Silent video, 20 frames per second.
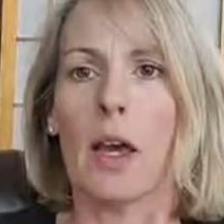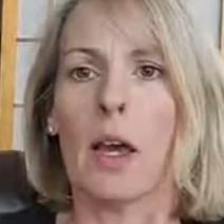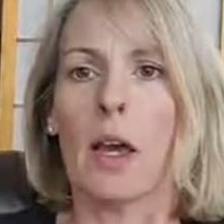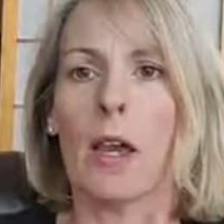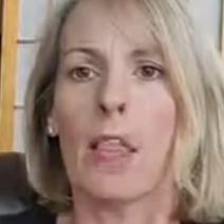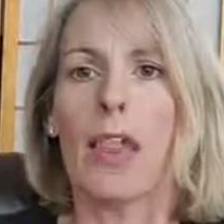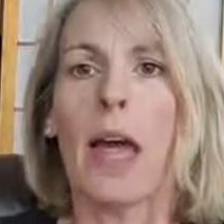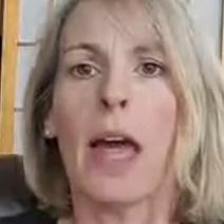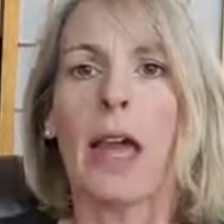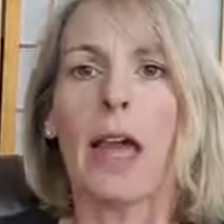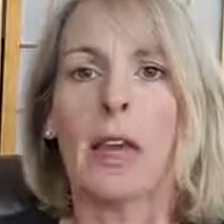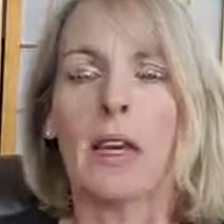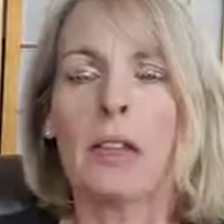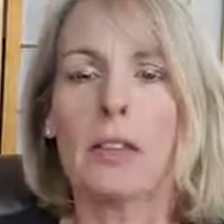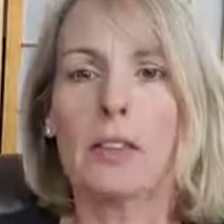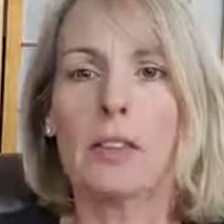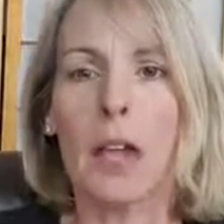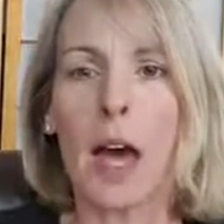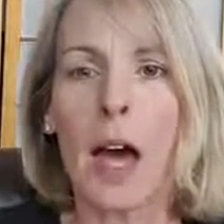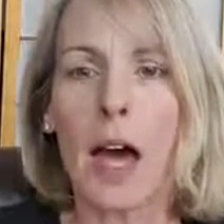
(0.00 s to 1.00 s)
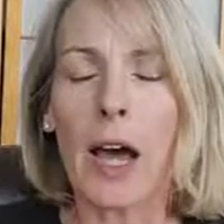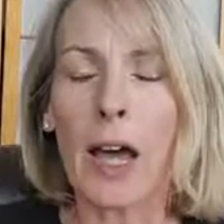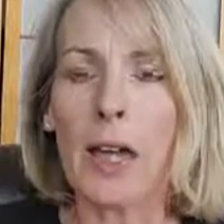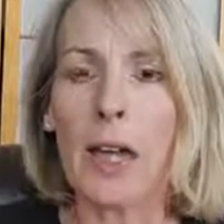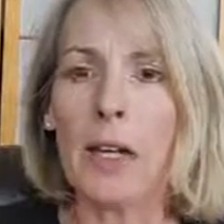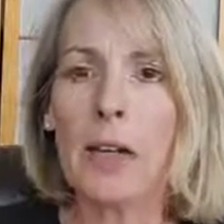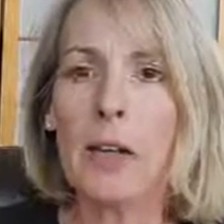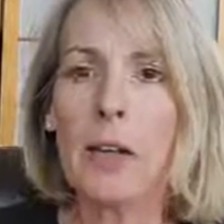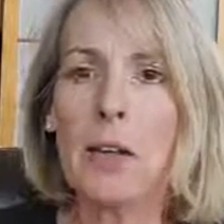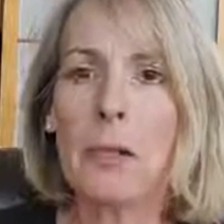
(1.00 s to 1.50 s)
That
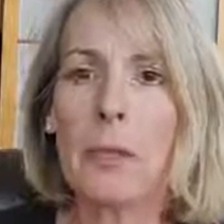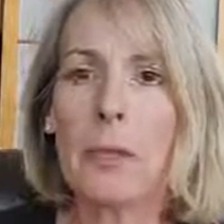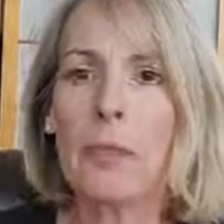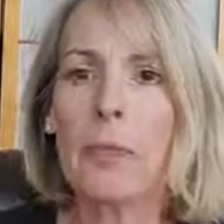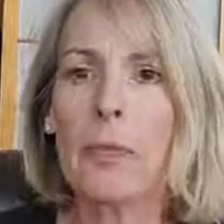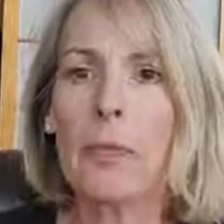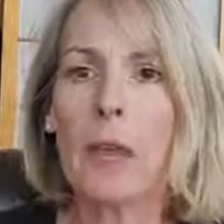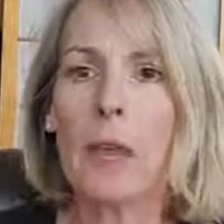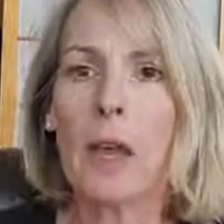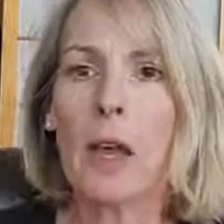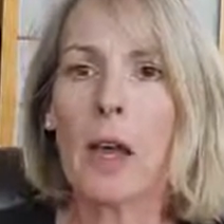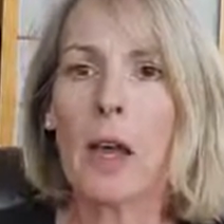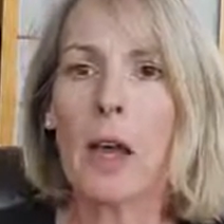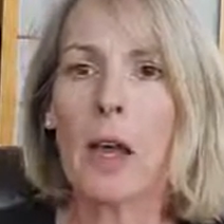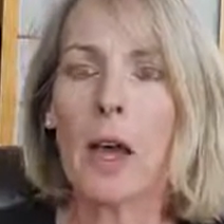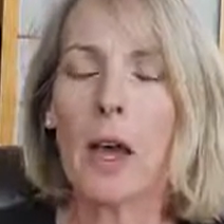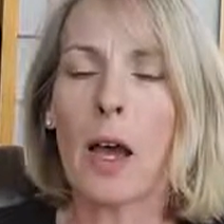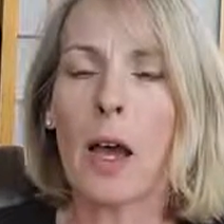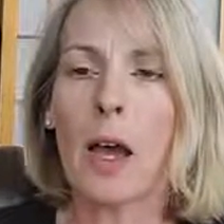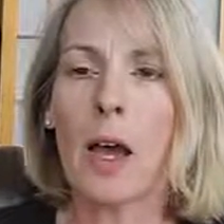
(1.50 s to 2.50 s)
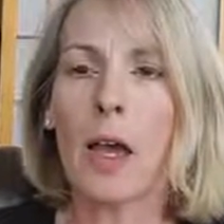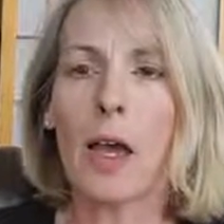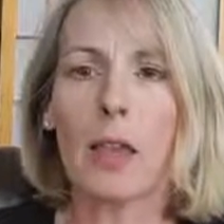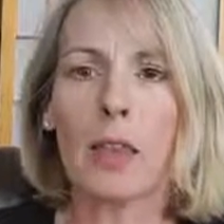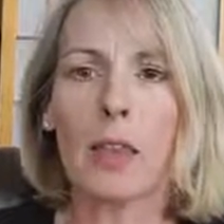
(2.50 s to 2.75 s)
aside, uh,